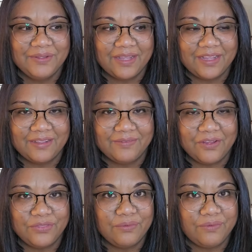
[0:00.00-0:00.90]
Uh,
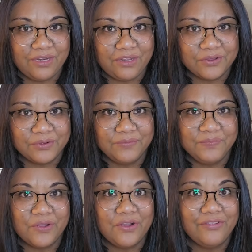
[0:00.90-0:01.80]
on the radio
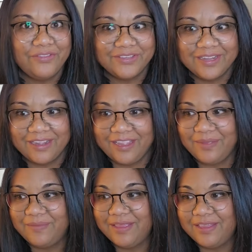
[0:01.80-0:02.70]
all the
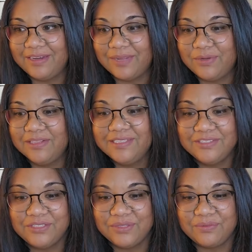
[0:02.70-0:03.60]
time, and I would
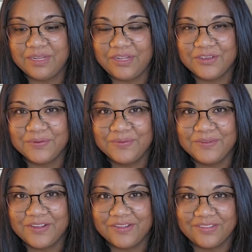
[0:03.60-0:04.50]
listen to the radio
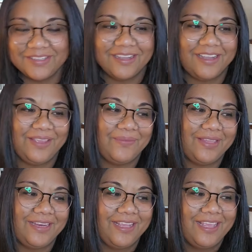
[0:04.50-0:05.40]
all the time. And